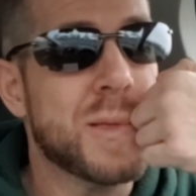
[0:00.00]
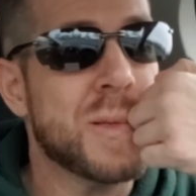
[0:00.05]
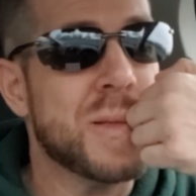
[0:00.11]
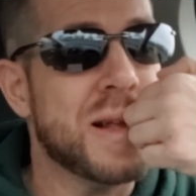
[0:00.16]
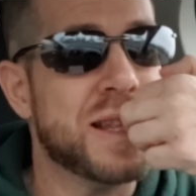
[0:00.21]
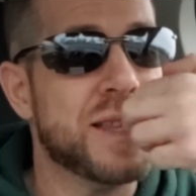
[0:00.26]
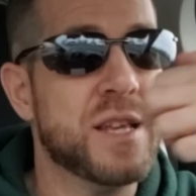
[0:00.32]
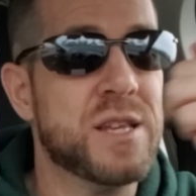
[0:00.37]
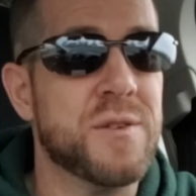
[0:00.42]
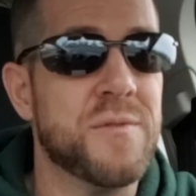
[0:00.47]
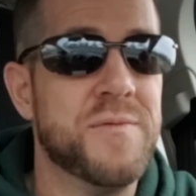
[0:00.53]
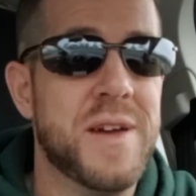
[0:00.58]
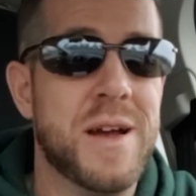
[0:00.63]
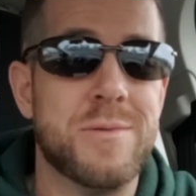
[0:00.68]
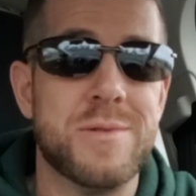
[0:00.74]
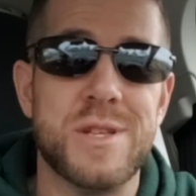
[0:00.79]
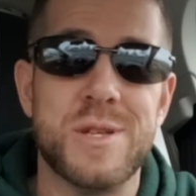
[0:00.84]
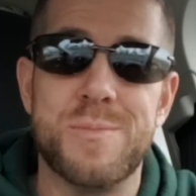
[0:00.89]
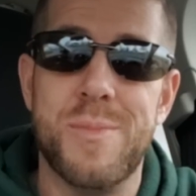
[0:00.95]
that this
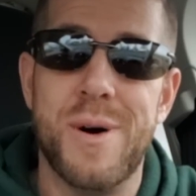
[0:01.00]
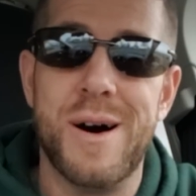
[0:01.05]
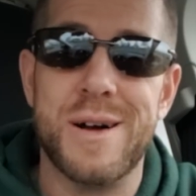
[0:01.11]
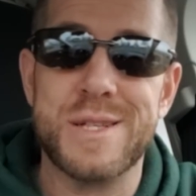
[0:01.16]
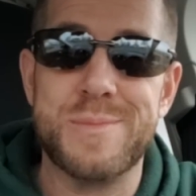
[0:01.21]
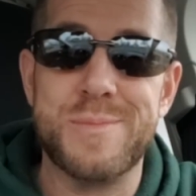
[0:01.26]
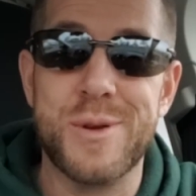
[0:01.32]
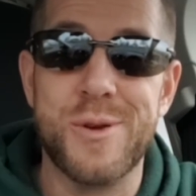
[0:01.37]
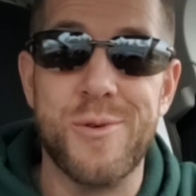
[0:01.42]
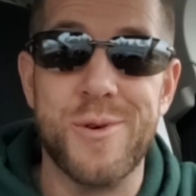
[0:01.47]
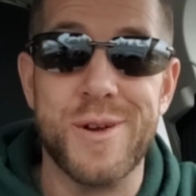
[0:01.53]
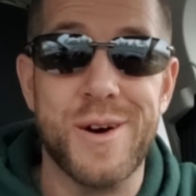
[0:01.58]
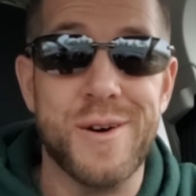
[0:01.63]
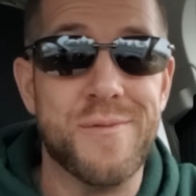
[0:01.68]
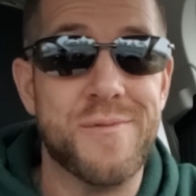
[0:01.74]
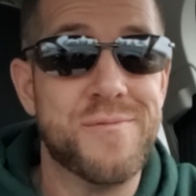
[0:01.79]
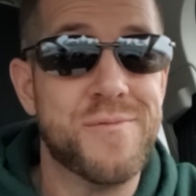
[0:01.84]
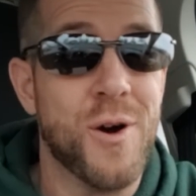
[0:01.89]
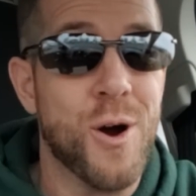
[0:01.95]
affair with his boss has been going
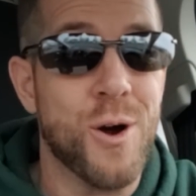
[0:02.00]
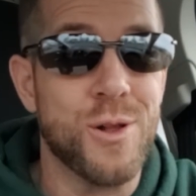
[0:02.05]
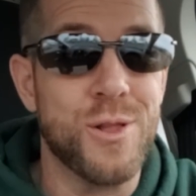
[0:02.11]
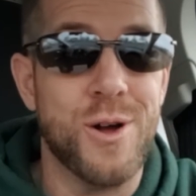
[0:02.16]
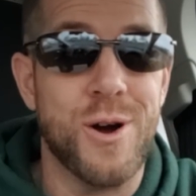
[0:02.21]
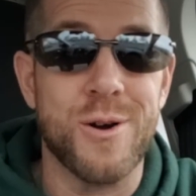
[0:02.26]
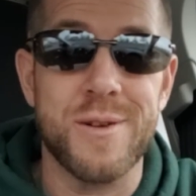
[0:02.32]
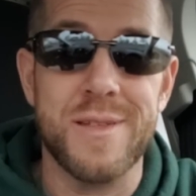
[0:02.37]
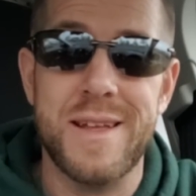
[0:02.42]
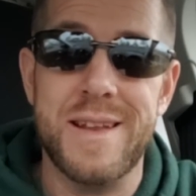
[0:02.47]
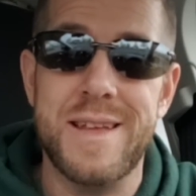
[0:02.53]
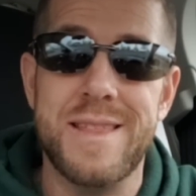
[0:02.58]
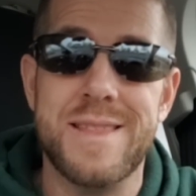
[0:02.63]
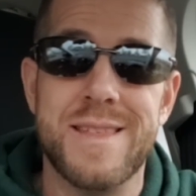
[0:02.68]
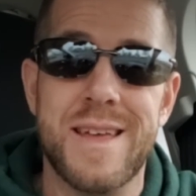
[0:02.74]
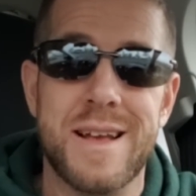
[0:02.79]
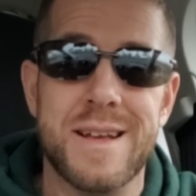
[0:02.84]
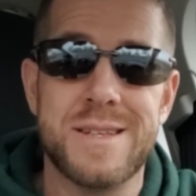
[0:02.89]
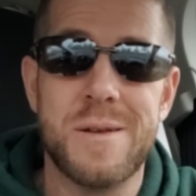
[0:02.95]
on far longer than he
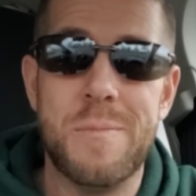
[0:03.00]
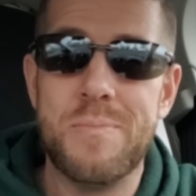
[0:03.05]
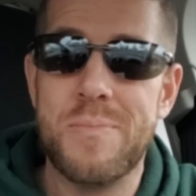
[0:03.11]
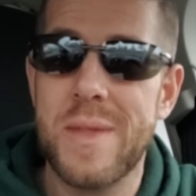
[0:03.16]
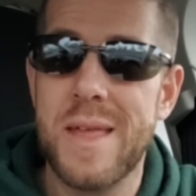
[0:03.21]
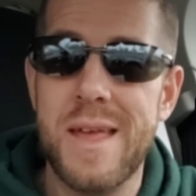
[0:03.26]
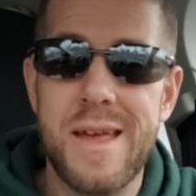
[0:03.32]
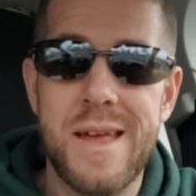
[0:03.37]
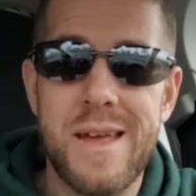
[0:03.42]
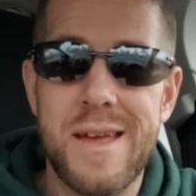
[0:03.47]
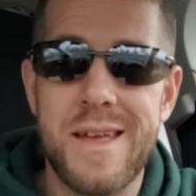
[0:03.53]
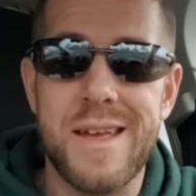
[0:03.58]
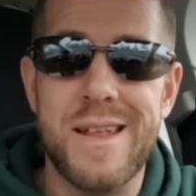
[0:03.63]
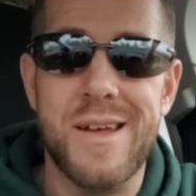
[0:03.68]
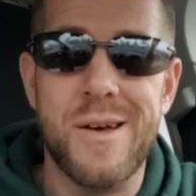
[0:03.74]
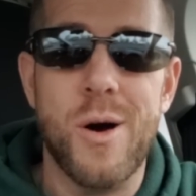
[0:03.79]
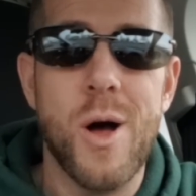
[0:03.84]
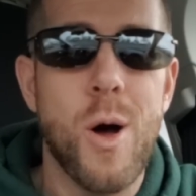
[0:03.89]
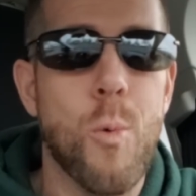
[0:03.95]
thinks. You
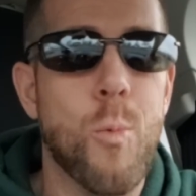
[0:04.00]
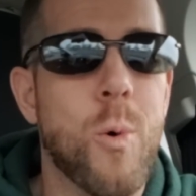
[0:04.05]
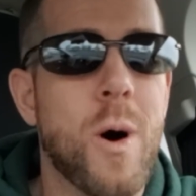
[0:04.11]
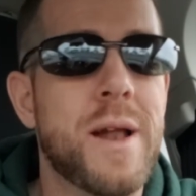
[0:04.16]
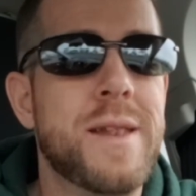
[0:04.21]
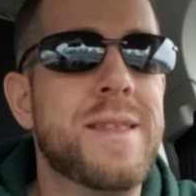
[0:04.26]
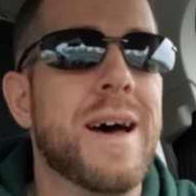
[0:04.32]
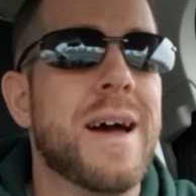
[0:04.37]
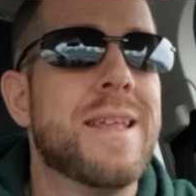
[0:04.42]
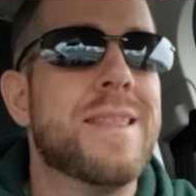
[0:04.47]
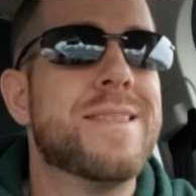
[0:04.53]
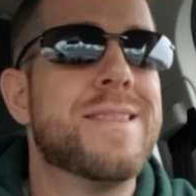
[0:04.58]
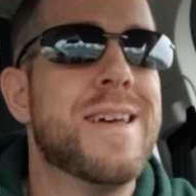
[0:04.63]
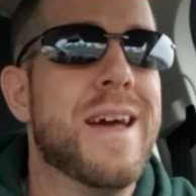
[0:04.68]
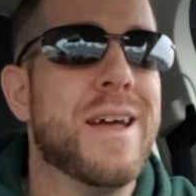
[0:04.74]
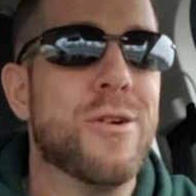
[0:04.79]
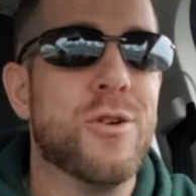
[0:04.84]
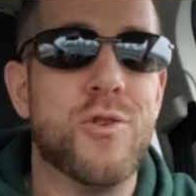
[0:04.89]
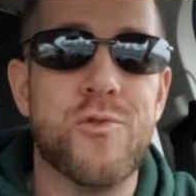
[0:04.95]
know, one night
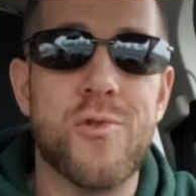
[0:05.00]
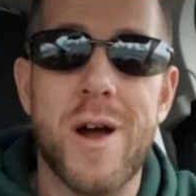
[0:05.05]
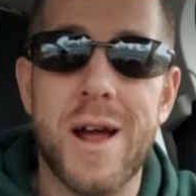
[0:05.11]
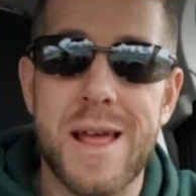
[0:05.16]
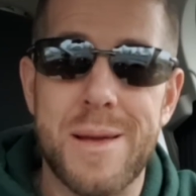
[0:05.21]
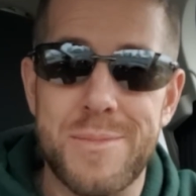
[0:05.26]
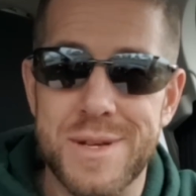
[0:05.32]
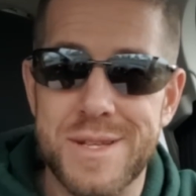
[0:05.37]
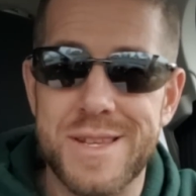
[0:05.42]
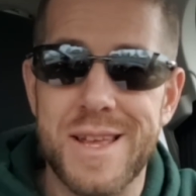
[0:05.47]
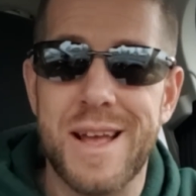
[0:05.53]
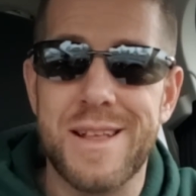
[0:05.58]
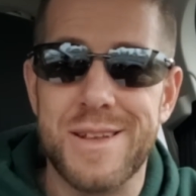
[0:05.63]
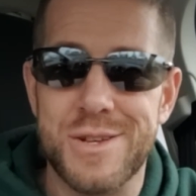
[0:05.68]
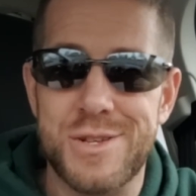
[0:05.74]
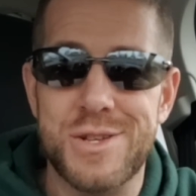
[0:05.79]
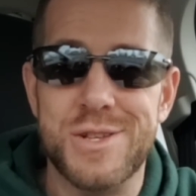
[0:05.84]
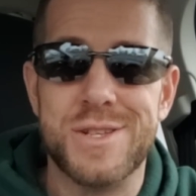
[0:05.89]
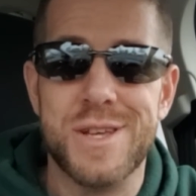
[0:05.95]
thing or drunken mistake,
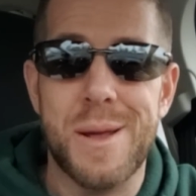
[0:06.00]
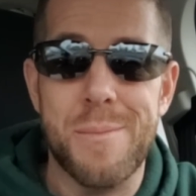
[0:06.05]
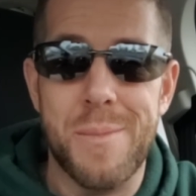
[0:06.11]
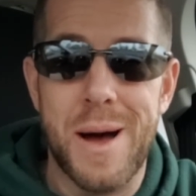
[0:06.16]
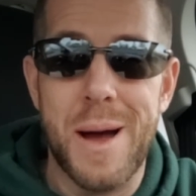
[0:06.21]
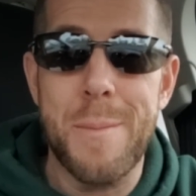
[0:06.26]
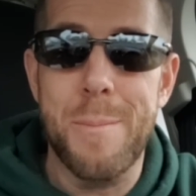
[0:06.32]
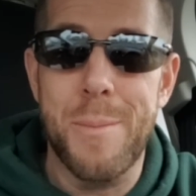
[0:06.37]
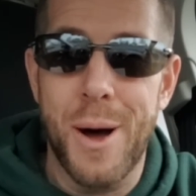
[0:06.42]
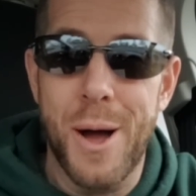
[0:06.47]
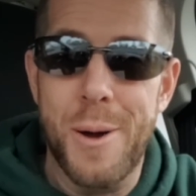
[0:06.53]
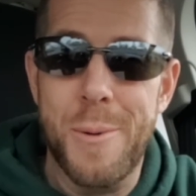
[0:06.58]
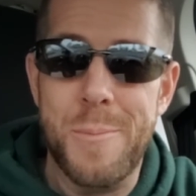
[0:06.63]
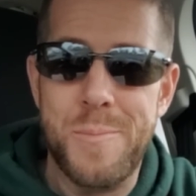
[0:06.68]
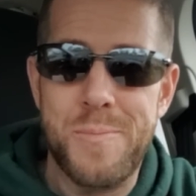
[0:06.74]
like she said, my butt.